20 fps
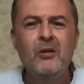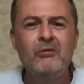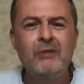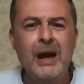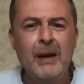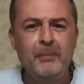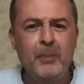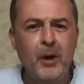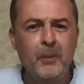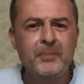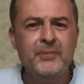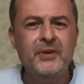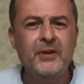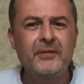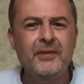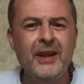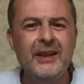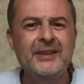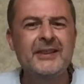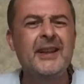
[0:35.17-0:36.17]
wrap-ups
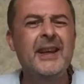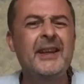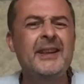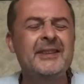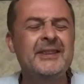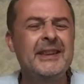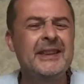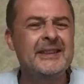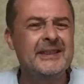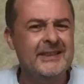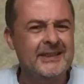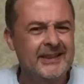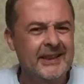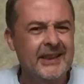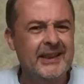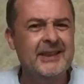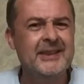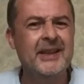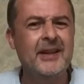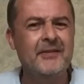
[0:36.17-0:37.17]
of, like, say, the season
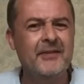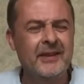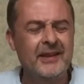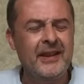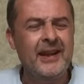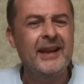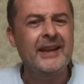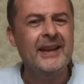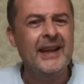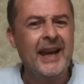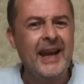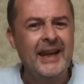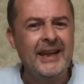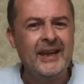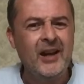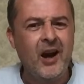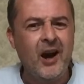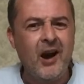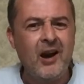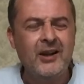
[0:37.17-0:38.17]
6, 7 and
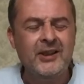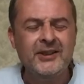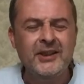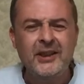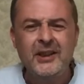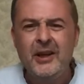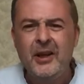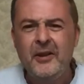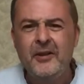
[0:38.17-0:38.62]
8 arcs